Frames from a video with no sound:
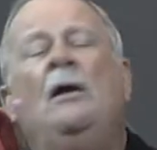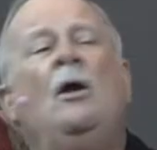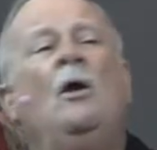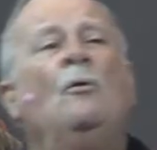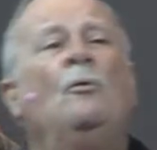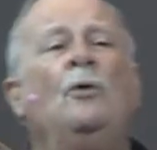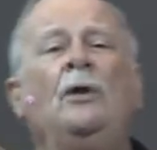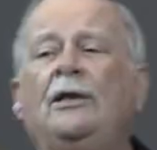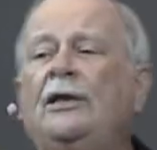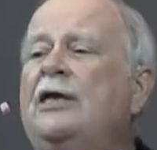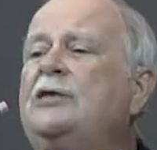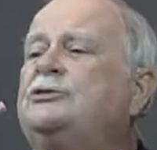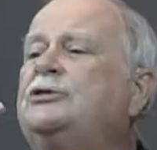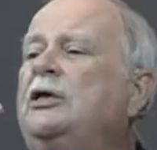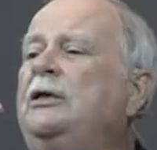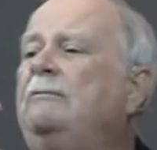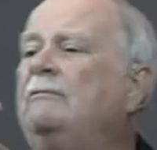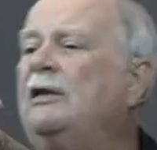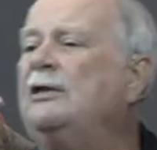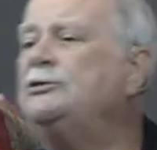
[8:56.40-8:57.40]

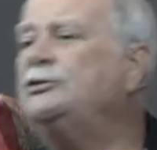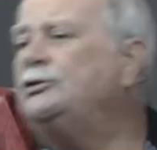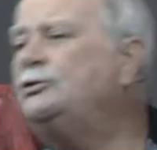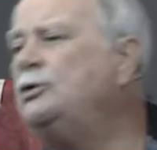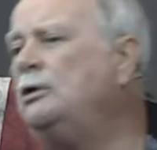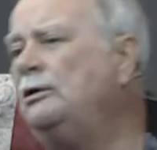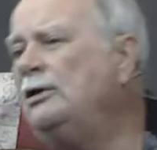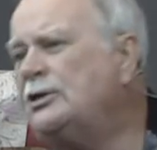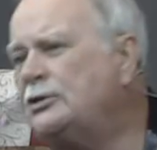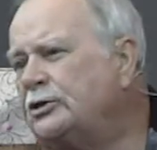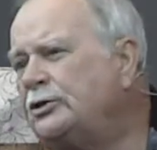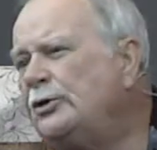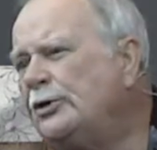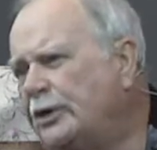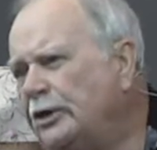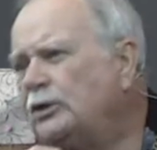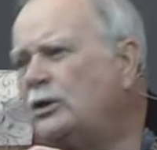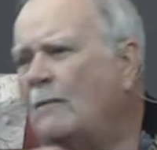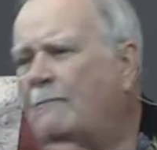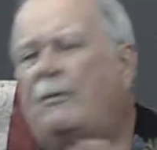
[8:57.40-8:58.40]
Religion, let's, let's
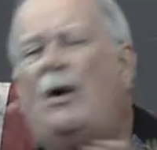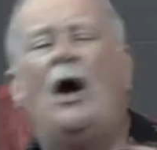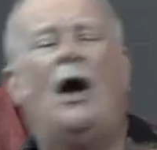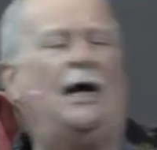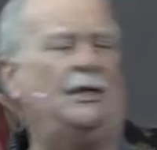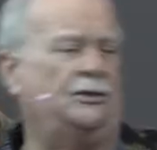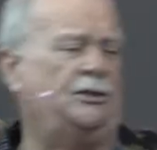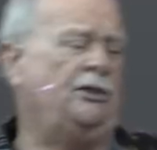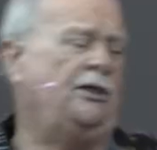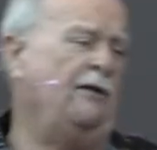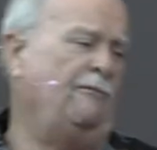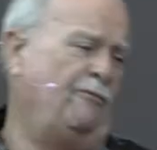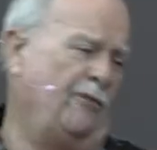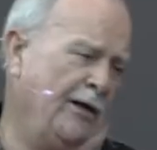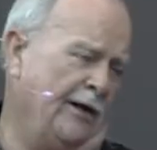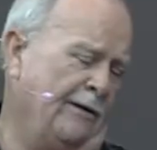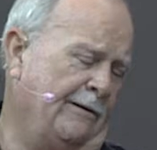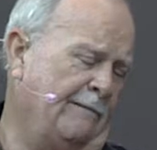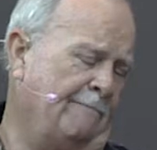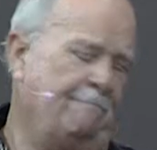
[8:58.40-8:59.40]
look at the positive
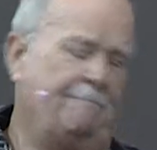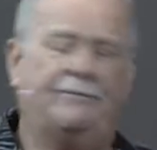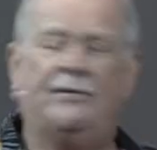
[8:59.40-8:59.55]
end.